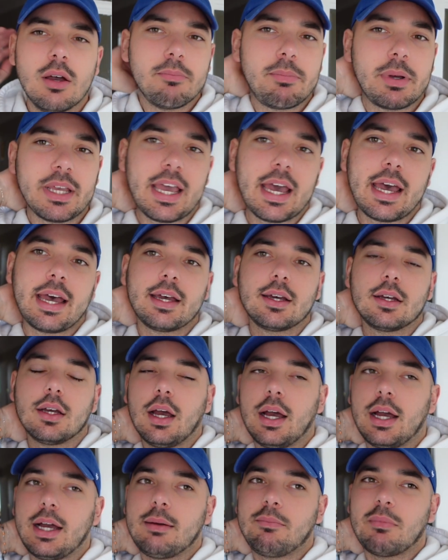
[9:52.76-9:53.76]
But yeah,
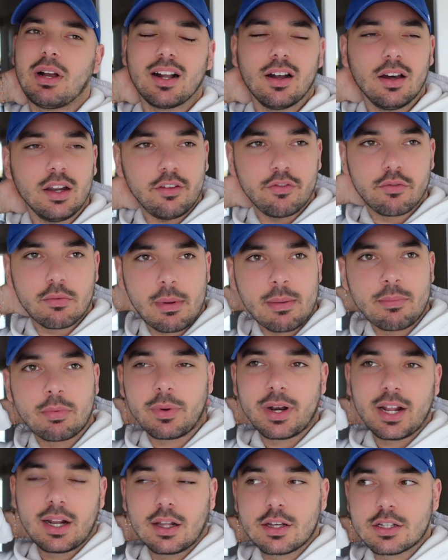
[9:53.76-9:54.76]
I can't even remember
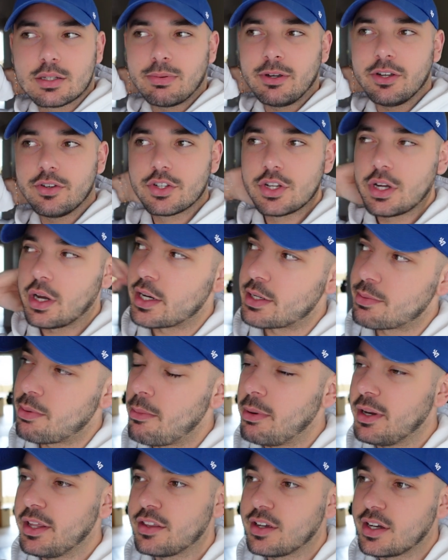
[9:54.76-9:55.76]
when I last spoke to you guys.
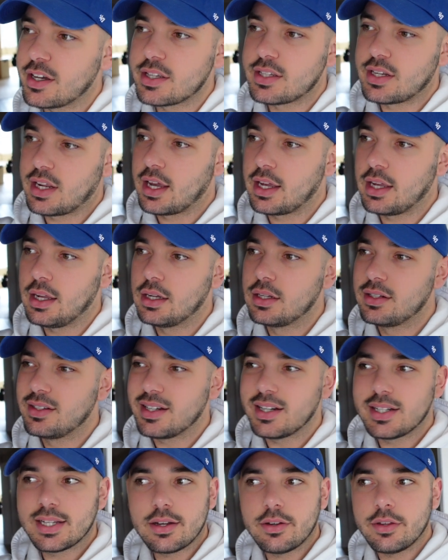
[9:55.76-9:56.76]
Probably Thursday. Did
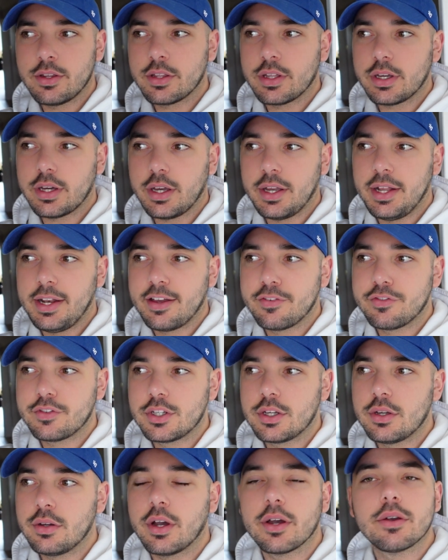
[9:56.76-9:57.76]
I tell you that I left
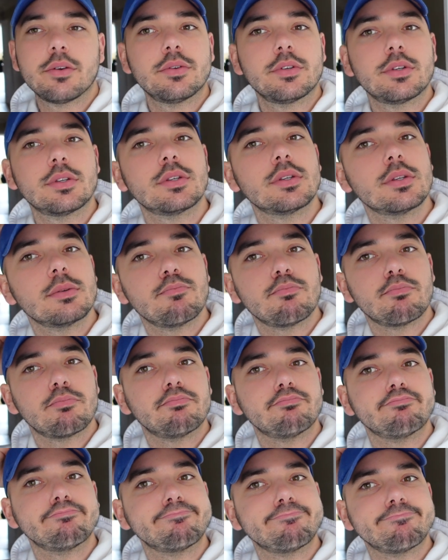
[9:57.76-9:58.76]
Hugo's
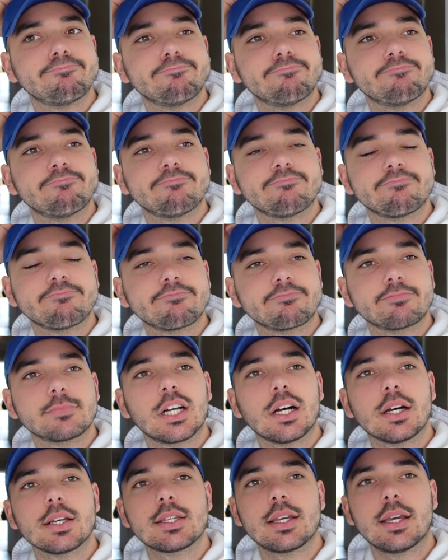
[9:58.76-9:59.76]

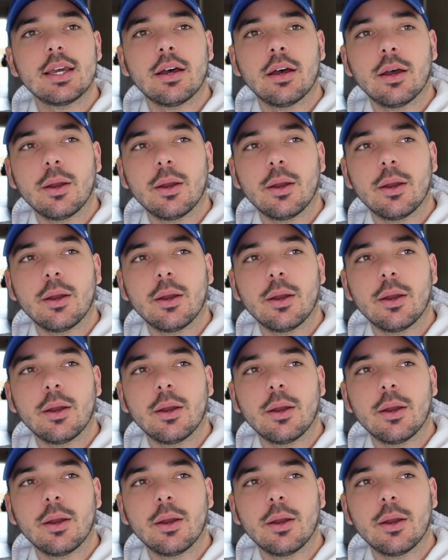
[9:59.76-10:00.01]
car seat at